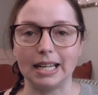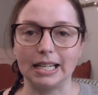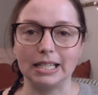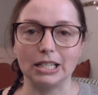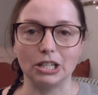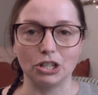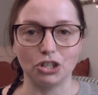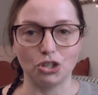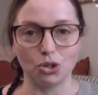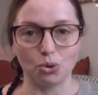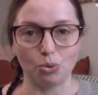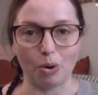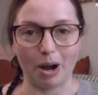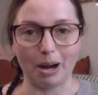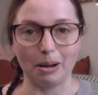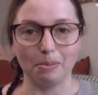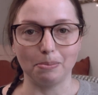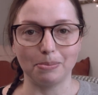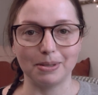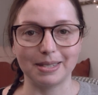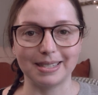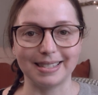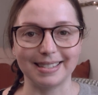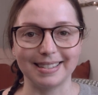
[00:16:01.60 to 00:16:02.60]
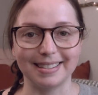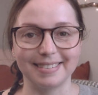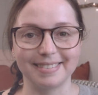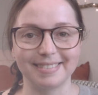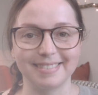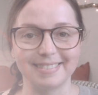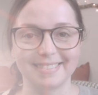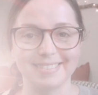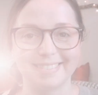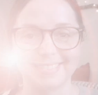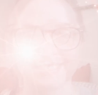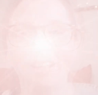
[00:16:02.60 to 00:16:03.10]
in the stripes.
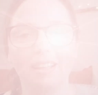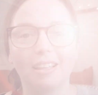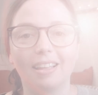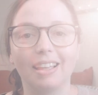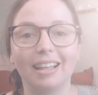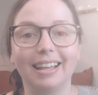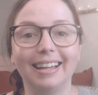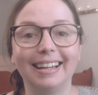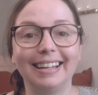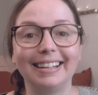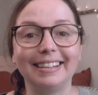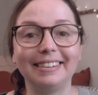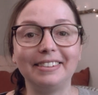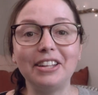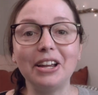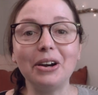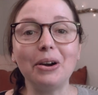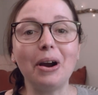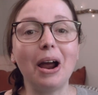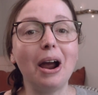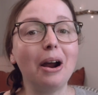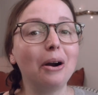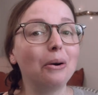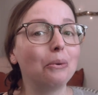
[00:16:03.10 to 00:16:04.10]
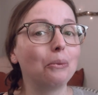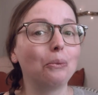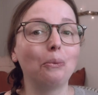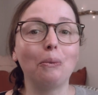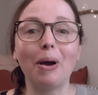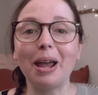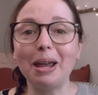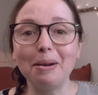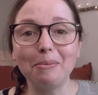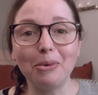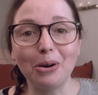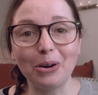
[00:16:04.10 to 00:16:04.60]
There are
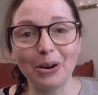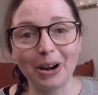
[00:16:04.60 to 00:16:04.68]
way more